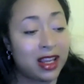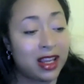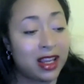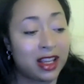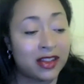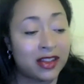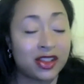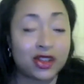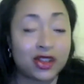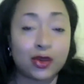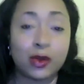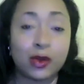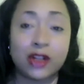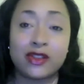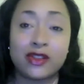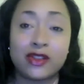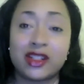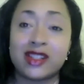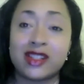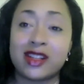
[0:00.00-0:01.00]
in this
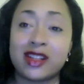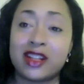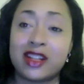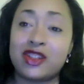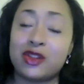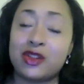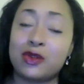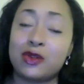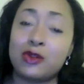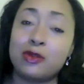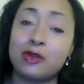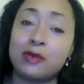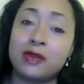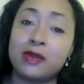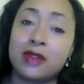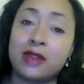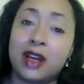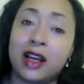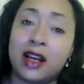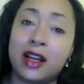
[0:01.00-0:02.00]
Twitter discussion group,
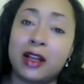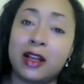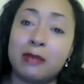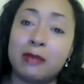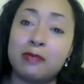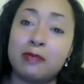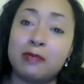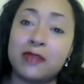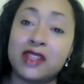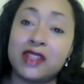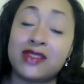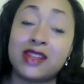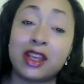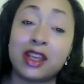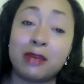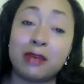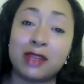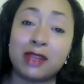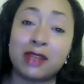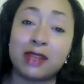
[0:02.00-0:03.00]
um, this
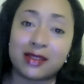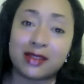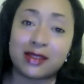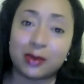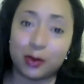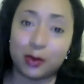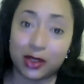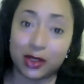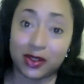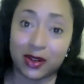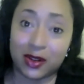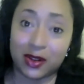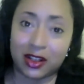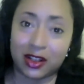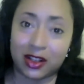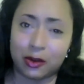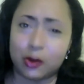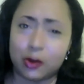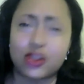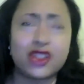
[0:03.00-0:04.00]
chemist was on
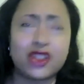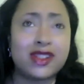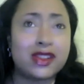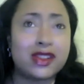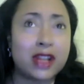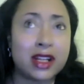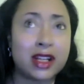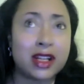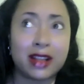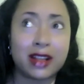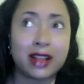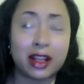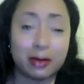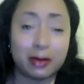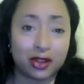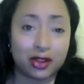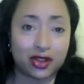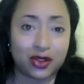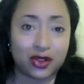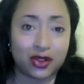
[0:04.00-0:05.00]
there, or she studied
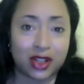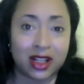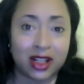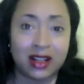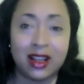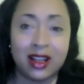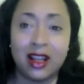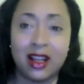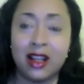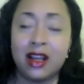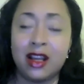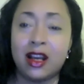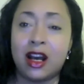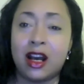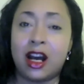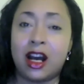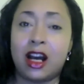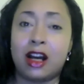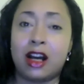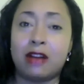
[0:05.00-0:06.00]
chemistry.
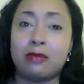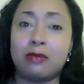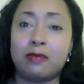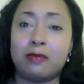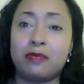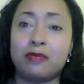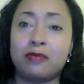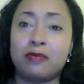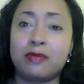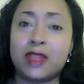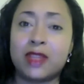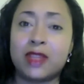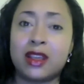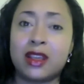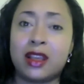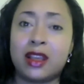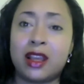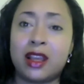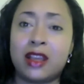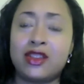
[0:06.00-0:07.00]
Um,
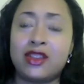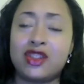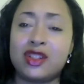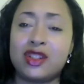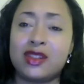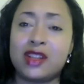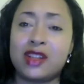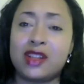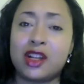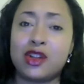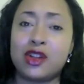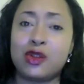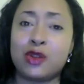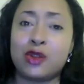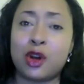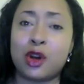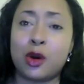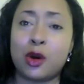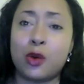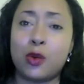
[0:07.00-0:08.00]
and she said, you
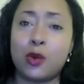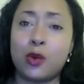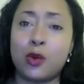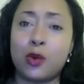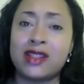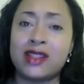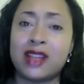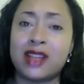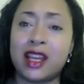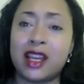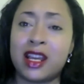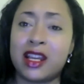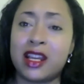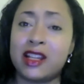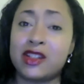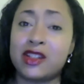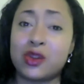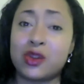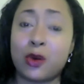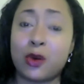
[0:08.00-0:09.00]
know, once an egg
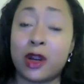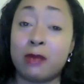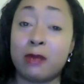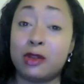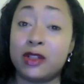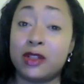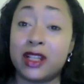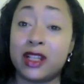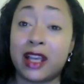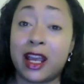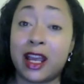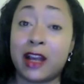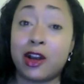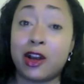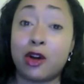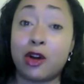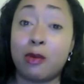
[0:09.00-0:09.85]
is scrambled, it can't go